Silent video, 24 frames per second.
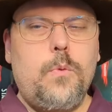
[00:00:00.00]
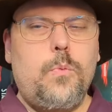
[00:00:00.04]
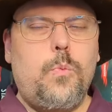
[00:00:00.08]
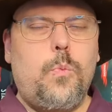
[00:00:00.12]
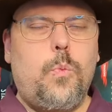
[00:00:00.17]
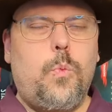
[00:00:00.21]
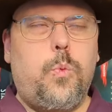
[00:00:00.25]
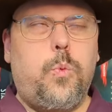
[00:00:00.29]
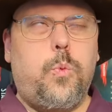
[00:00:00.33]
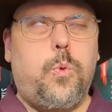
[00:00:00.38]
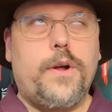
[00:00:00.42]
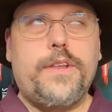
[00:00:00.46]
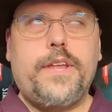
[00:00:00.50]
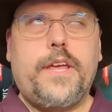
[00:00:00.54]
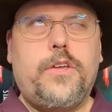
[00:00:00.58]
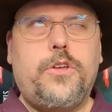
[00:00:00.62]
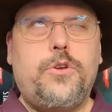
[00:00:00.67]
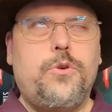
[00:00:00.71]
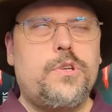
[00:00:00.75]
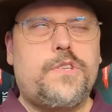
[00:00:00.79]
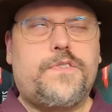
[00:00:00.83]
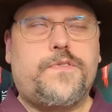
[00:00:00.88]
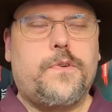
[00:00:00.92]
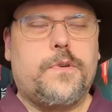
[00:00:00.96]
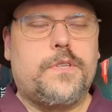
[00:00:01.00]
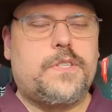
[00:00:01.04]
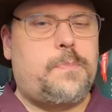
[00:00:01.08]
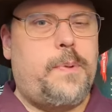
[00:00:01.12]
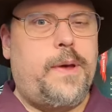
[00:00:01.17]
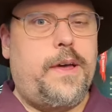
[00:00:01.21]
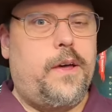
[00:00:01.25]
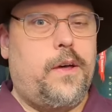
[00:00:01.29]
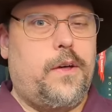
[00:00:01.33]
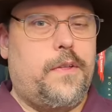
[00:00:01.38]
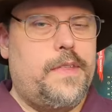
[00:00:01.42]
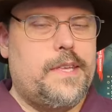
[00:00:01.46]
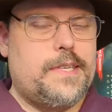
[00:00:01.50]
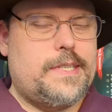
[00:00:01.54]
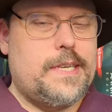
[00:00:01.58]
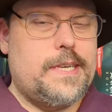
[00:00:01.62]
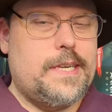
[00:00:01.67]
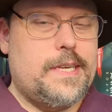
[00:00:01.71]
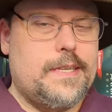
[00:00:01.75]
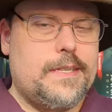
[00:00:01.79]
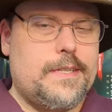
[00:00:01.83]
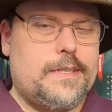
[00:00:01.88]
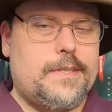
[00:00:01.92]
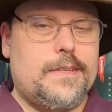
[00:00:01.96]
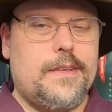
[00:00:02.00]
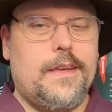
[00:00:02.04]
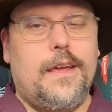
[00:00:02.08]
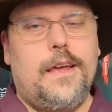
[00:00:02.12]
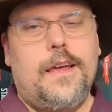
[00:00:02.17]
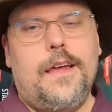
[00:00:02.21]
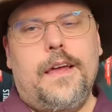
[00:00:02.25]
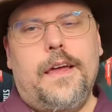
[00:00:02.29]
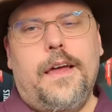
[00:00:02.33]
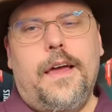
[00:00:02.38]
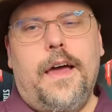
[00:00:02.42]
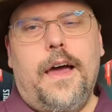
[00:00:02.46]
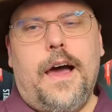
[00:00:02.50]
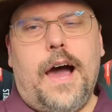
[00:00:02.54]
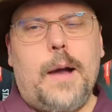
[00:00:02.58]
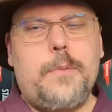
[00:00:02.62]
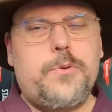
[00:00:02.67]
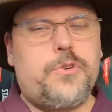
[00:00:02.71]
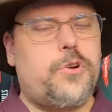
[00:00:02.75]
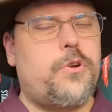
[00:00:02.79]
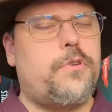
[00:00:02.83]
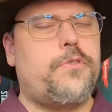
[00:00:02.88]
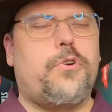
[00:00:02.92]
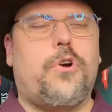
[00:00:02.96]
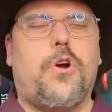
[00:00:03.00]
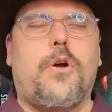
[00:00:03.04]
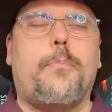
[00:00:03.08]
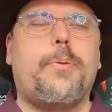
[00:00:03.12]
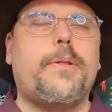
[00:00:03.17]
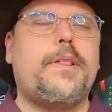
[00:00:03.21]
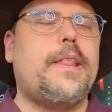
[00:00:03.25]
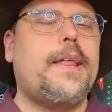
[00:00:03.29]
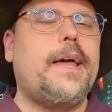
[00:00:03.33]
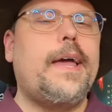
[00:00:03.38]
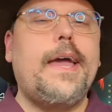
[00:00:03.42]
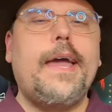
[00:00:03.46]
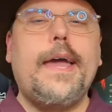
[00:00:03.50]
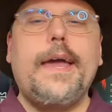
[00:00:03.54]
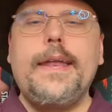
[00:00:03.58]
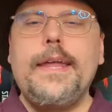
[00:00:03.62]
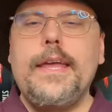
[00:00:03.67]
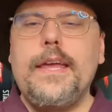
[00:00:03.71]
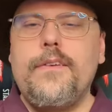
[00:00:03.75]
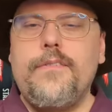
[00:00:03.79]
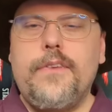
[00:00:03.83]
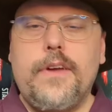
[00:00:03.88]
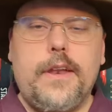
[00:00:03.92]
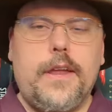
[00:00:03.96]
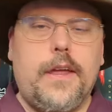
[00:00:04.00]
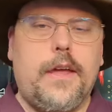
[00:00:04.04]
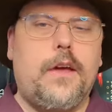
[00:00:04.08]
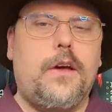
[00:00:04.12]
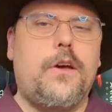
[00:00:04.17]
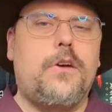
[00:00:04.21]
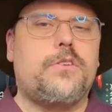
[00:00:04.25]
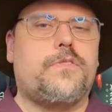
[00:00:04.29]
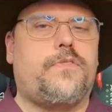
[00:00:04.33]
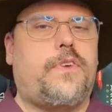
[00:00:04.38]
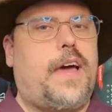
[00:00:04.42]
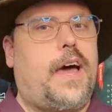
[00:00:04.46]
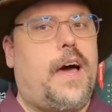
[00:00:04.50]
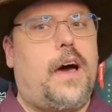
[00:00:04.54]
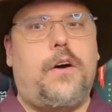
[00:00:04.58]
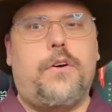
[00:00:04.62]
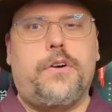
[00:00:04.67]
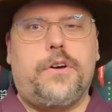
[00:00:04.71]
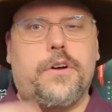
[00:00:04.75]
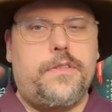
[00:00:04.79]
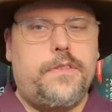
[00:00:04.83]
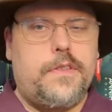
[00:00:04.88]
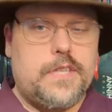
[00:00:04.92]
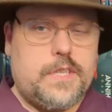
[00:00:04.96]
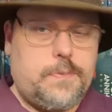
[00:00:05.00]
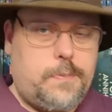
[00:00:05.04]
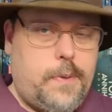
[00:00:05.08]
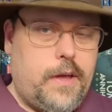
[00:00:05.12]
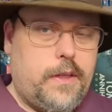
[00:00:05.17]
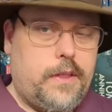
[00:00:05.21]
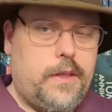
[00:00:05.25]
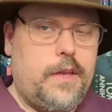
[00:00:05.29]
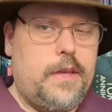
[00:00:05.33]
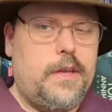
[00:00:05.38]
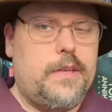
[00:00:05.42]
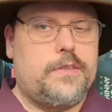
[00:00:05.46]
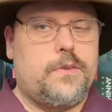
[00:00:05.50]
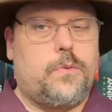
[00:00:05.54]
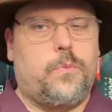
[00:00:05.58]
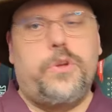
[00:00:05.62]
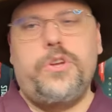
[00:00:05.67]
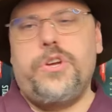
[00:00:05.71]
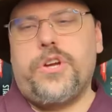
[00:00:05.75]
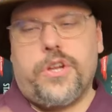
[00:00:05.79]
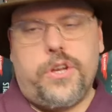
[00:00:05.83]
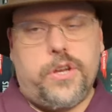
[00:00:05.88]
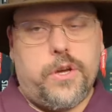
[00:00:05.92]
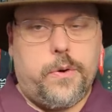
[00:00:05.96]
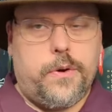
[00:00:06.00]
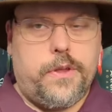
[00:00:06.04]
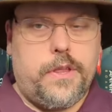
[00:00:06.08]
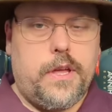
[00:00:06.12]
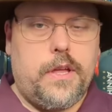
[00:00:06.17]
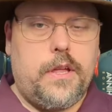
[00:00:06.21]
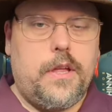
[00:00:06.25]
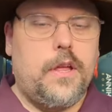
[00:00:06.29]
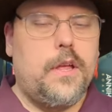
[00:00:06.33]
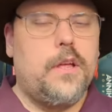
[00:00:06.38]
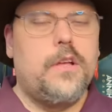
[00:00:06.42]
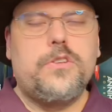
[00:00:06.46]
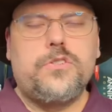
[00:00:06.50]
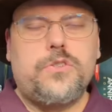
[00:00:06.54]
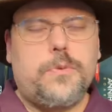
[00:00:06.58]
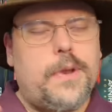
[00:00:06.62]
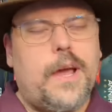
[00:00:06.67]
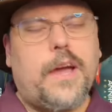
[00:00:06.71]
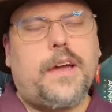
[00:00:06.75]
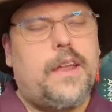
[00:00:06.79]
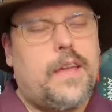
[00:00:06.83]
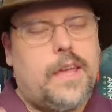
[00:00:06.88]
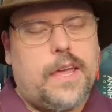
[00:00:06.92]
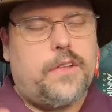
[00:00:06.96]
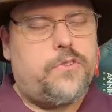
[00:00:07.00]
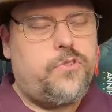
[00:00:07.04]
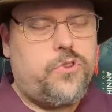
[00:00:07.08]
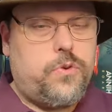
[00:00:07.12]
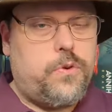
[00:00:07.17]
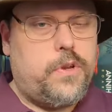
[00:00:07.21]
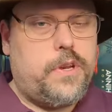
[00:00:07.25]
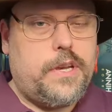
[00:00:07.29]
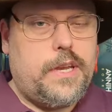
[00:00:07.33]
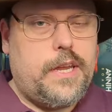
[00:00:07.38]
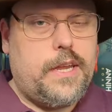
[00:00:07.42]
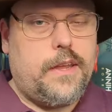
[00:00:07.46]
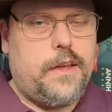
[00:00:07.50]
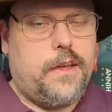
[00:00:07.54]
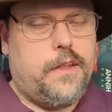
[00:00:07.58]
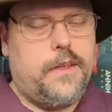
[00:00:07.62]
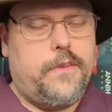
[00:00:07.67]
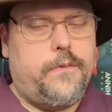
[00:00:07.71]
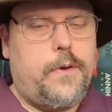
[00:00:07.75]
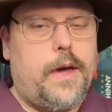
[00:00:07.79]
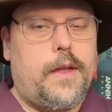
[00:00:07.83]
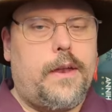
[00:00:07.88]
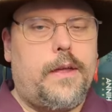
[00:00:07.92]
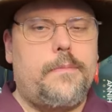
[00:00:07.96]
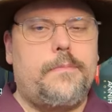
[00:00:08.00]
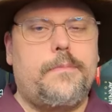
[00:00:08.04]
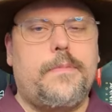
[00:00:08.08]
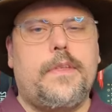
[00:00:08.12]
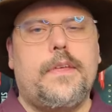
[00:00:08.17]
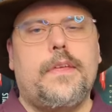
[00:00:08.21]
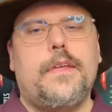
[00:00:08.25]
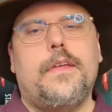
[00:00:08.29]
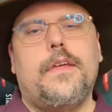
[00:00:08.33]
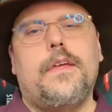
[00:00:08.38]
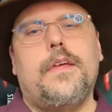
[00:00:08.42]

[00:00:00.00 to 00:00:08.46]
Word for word: And what a useful spell this is. I'm sure there are plenty of videos of how good this spell is, what you can do with it, so I'm not going to get too into detail about it.